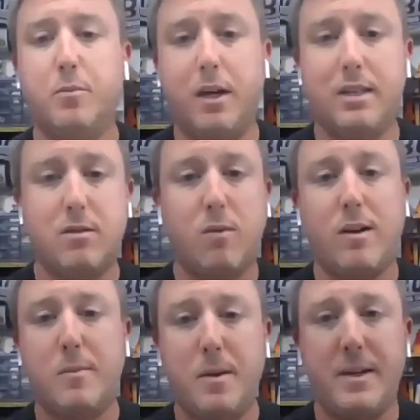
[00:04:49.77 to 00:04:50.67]
supplies
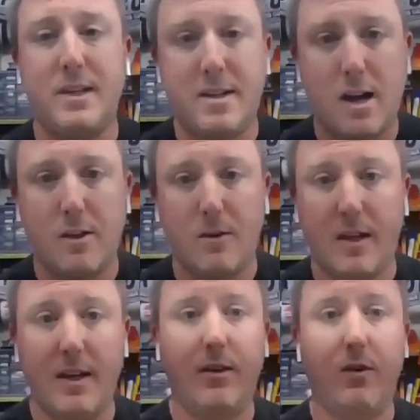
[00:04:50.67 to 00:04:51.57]
around maybe a dollar a
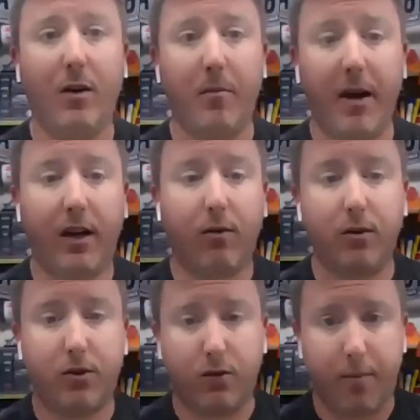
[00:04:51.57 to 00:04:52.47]
kid, you can make
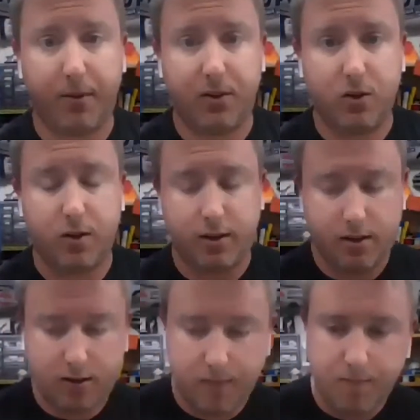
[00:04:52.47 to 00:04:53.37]
your own scrappy circuits.